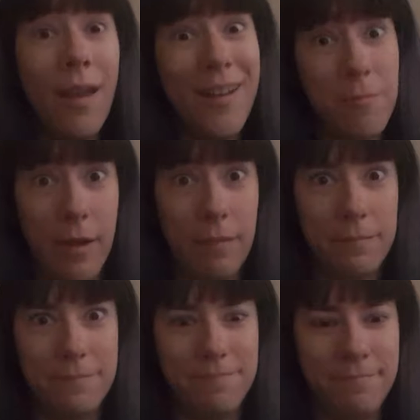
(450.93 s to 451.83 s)
Anyway,
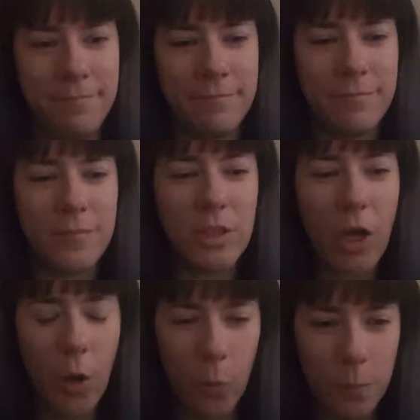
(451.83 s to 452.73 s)

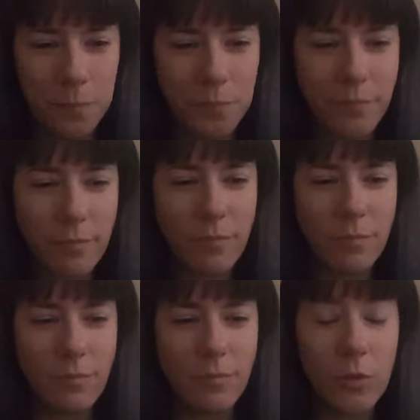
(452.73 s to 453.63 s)
so
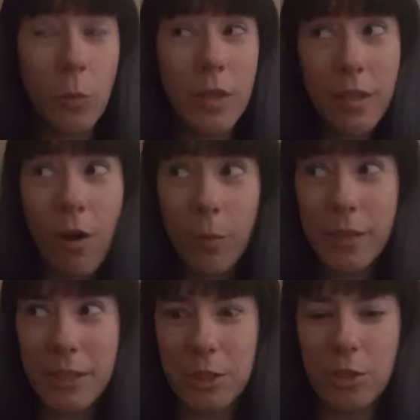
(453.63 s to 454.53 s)
with our
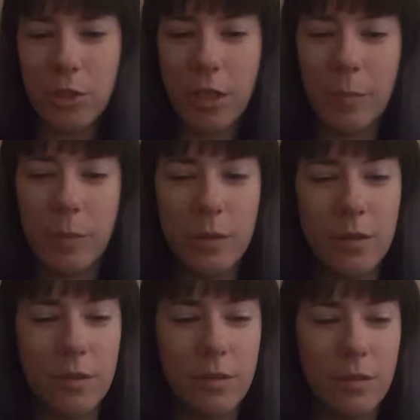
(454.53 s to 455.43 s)
relationship,
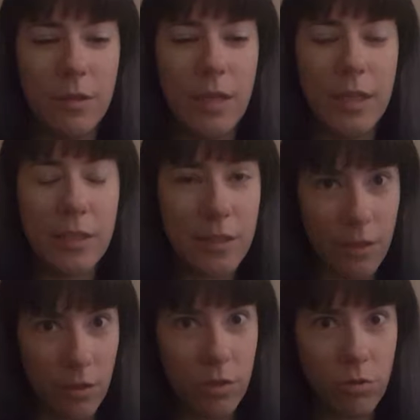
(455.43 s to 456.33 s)
it's
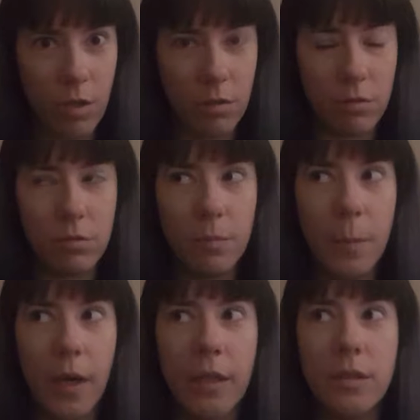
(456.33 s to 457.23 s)
still a struggle,
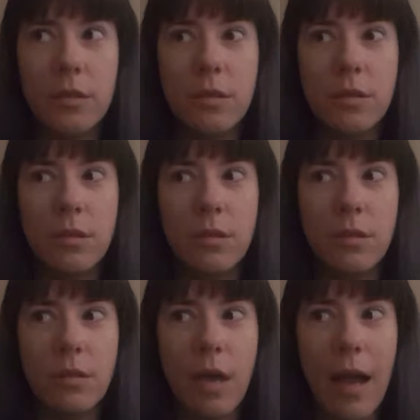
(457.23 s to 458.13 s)
but
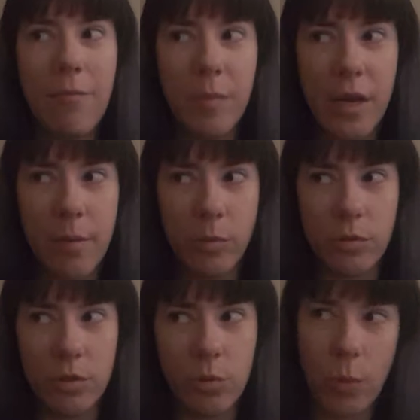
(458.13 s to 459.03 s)
I've been able
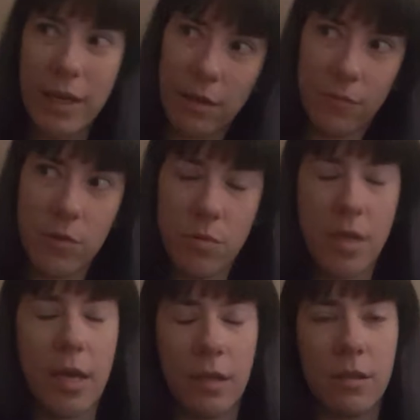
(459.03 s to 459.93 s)
to tweak a few
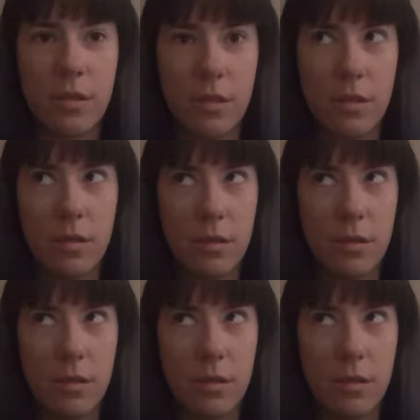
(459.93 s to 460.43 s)
things